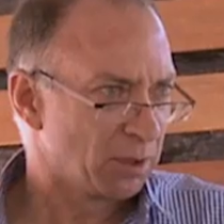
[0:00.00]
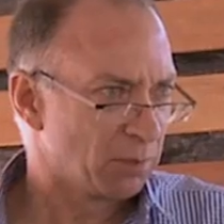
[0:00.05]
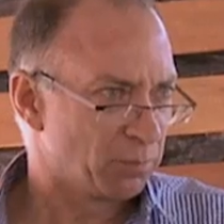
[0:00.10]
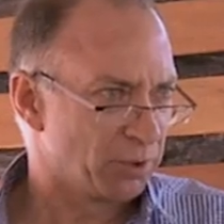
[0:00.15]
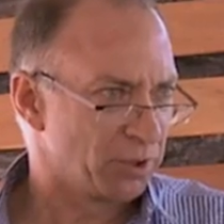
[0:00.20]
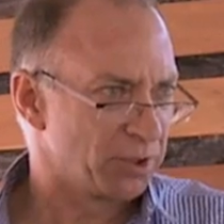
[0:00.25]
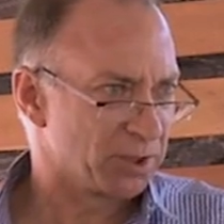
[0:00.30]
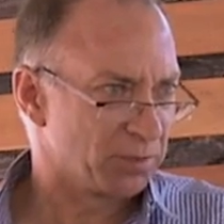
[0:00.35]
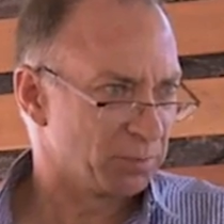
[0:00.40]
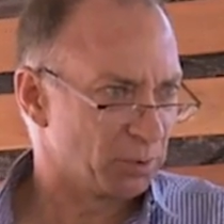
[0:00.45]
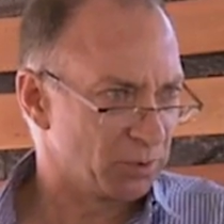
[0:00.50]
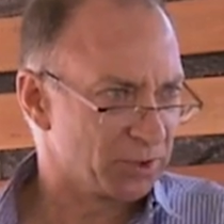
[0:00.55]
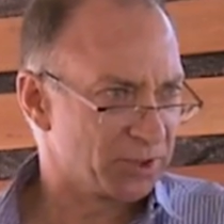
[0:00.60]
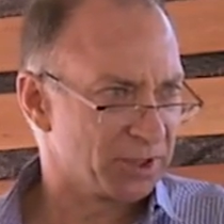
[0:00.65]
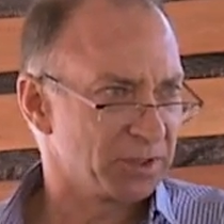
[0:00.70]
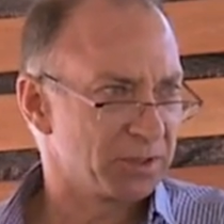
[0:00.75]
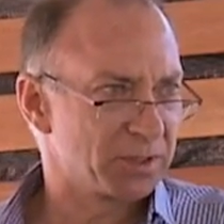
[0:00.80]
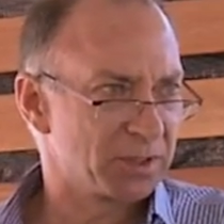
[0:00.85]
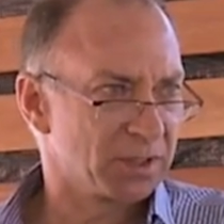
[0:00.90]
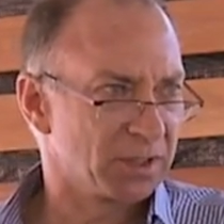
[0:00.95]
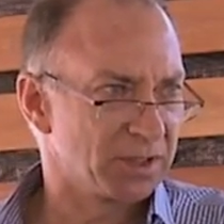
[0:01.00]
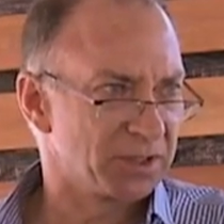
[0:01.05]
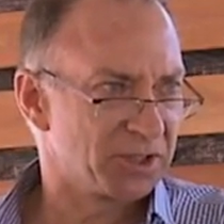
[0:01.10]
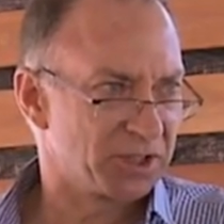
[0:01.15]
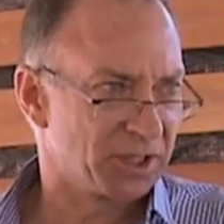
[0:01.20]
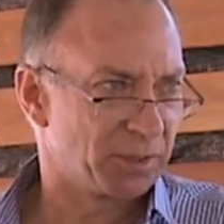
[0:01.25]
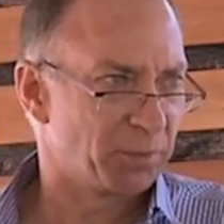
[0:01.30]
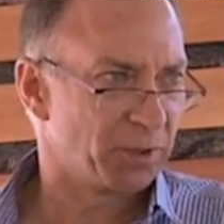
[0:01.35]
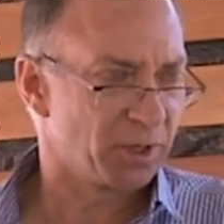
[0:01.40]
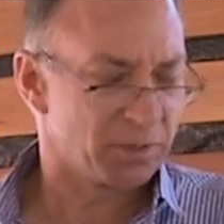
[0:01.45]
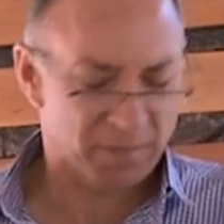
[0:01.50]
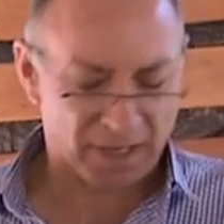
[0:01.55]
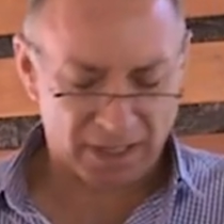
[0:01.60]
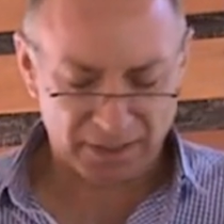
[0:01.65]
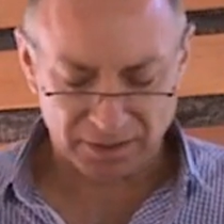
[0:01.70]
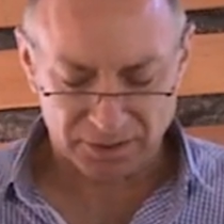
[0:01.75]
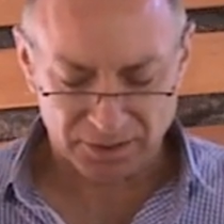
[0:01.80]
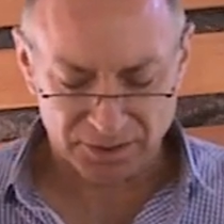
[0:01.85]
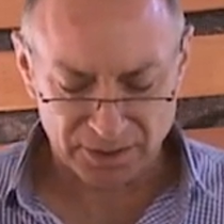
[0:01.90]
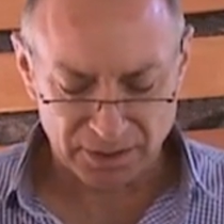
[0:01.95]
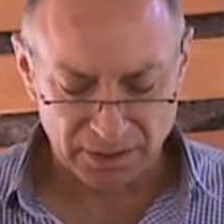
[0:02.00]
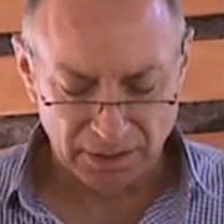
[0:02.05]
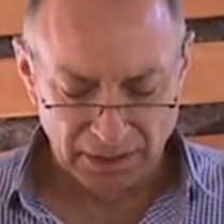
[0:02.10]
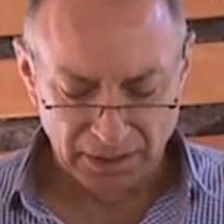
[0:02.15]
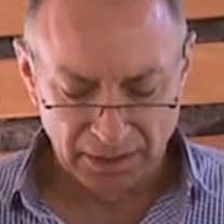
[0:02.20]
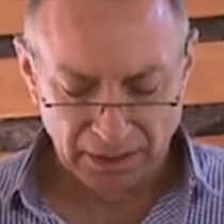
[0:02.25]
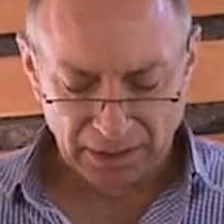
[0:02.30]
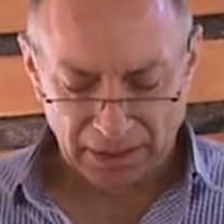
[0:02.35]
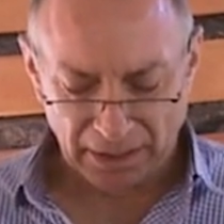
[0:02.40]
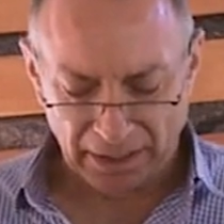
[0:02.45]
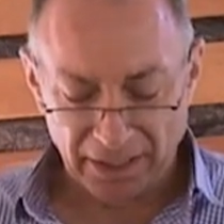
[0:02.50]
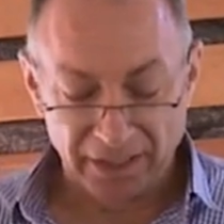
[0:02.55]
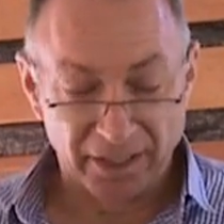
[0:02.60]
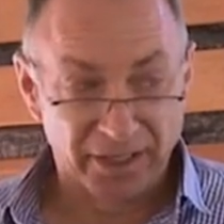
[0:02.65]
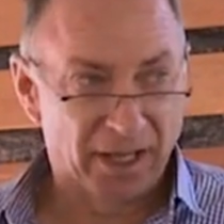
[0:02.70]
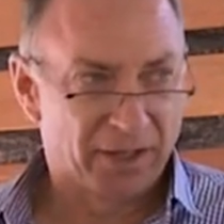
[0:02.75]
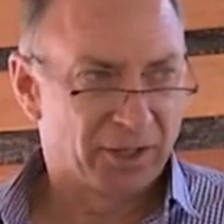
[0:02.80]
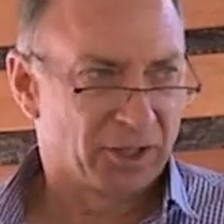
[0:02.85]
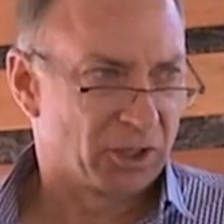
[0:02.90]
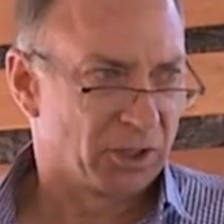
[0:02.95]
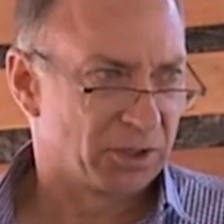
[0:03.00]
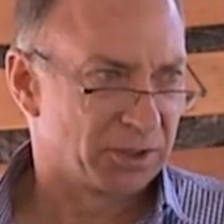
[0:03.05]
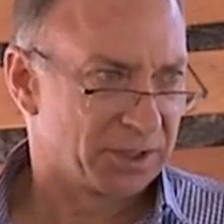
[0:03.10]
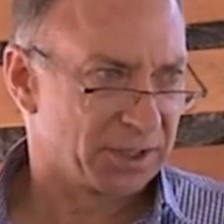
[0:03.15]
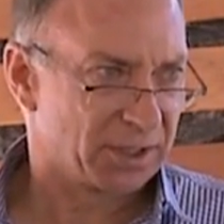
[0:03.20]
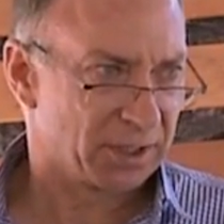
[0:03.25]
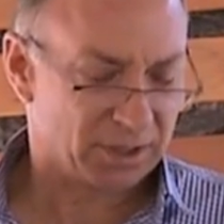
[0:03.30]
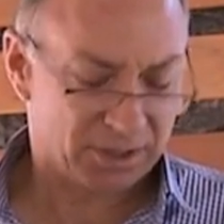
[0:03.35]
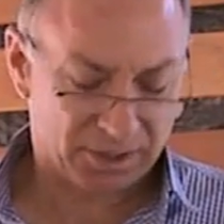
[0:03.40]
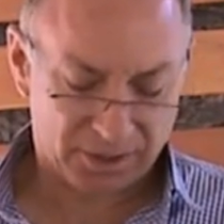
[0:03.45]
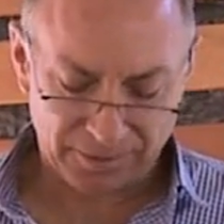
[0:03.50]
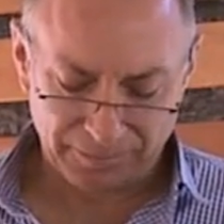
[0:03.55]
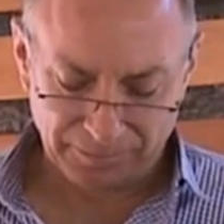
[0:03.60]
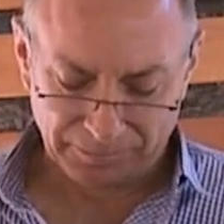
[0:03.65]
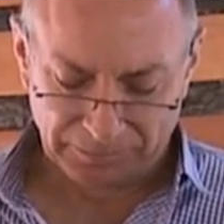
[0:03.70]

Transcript: principles as separate matters in another context.